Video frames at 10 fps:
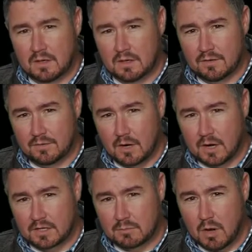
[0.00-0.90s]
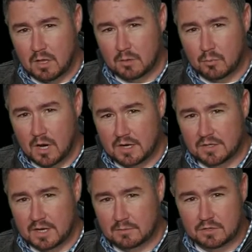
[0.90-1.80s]
If you're on a smaller
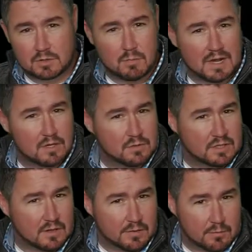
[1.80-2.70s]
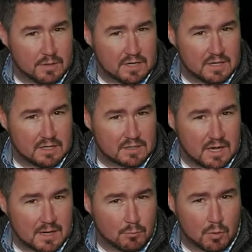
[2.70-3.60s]
project, just by using the 3D
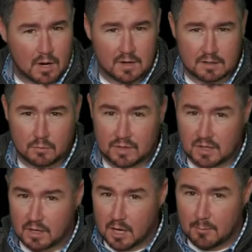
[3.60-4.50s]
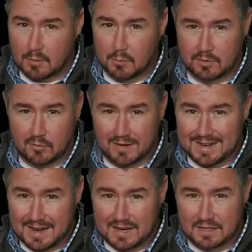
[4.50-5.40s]
design product, we can come up with great
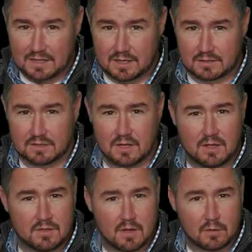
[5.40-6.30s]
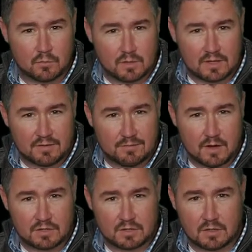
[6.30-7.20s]
ideas that are really
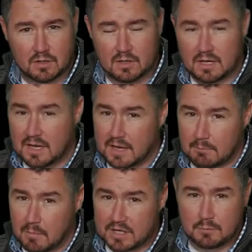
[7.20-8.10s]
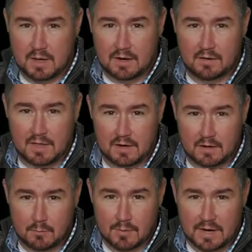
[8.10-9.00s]
functional and much better than our
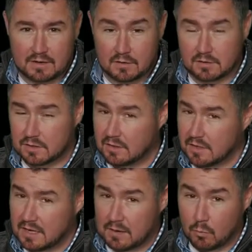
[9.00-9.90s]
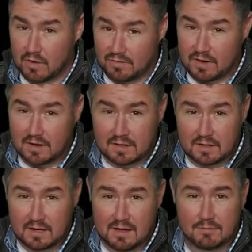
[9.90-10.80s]
competitors, with very
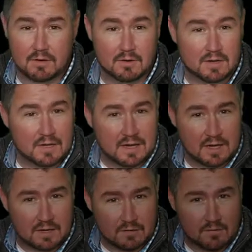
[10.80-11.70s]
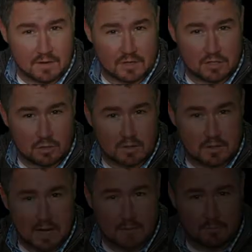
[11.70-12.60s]
little effort and in very short time